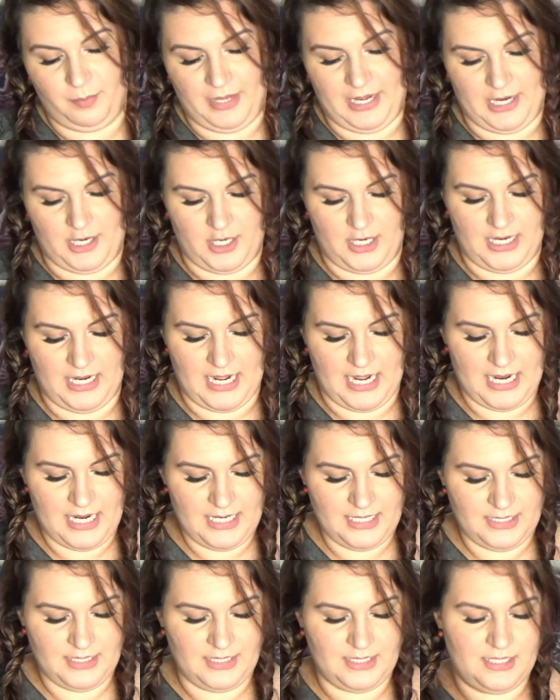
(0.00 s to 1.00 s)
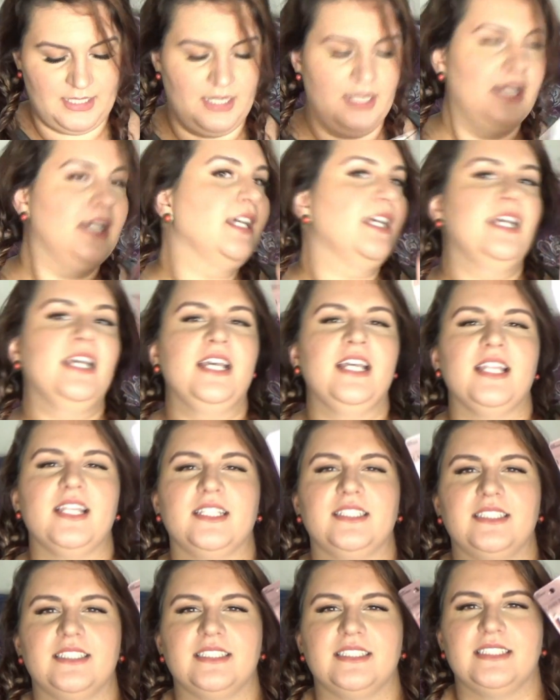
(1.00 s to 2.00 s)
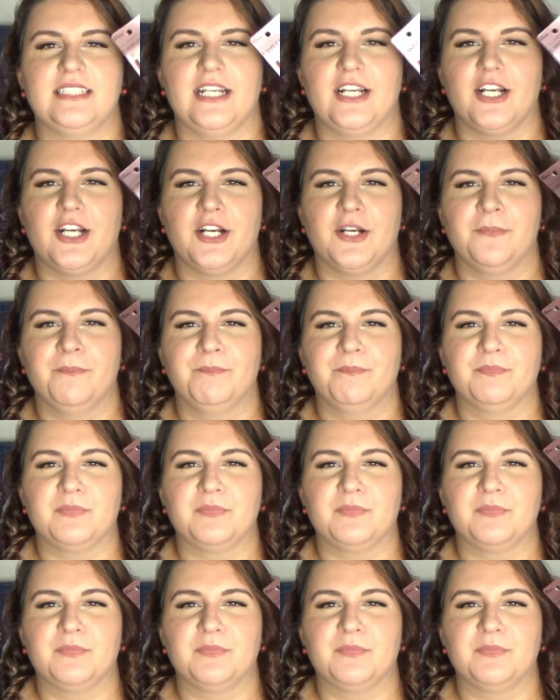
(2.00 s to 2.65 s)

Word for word: Paradise. This is their